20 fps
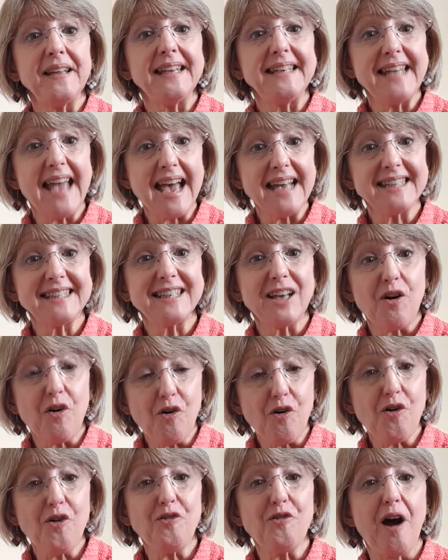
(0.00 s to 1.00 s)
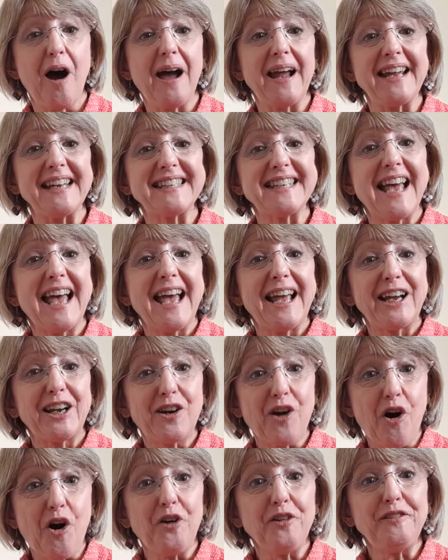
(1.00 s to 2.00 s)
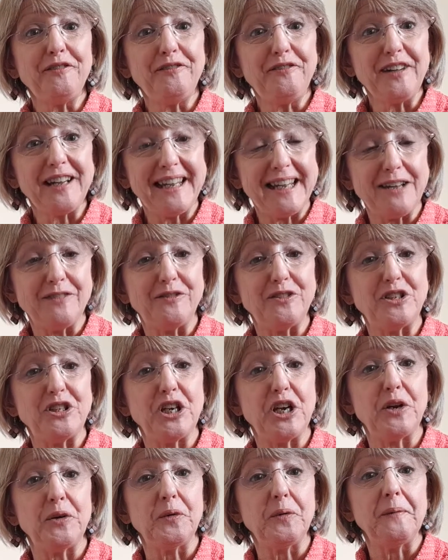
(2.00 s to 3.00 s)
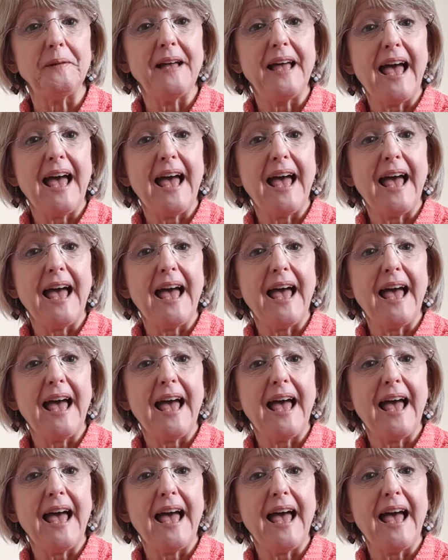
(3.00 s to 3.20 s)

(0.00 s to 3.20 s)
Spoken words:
yes, all right, God forgives you.